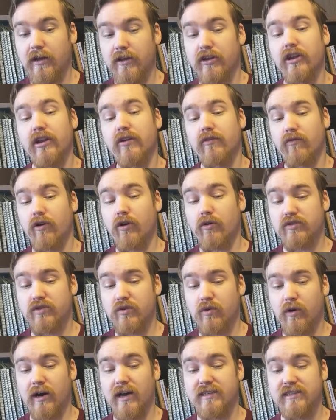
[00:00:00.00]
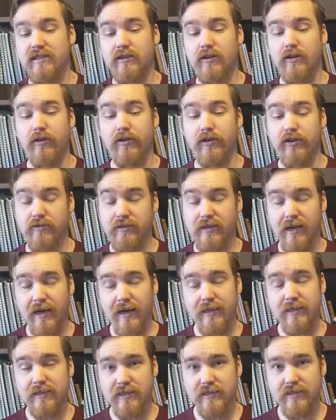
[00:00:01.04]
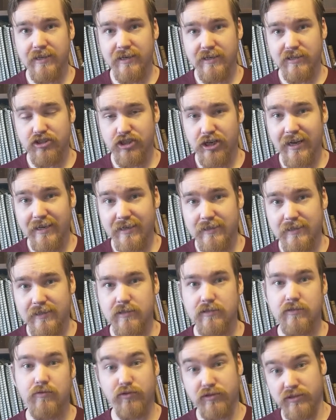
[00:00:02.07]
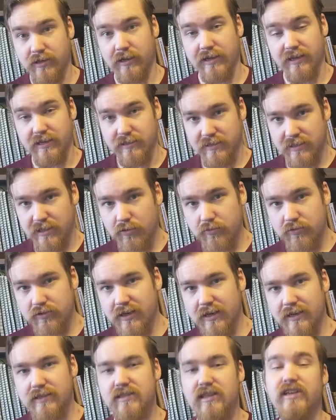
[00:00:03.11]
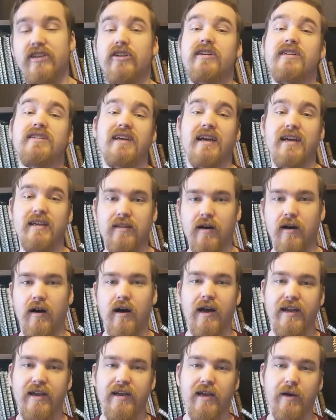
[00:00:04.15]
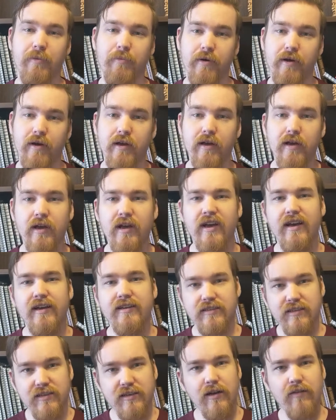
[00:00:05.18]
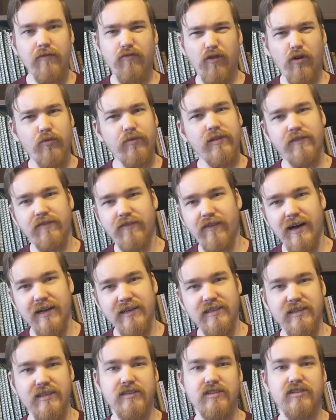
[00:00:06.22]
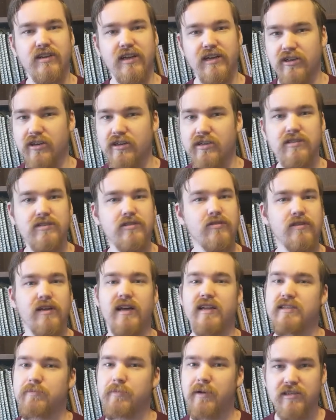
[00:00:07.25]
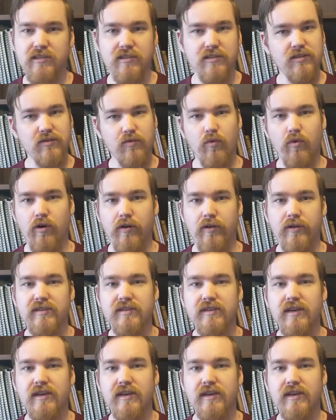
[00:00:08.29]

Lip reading: You can roll twice on your task checks, which are like your skill checks, and you can take the higher number. So you kind of roll with advantage, and you can just do that as much as you want,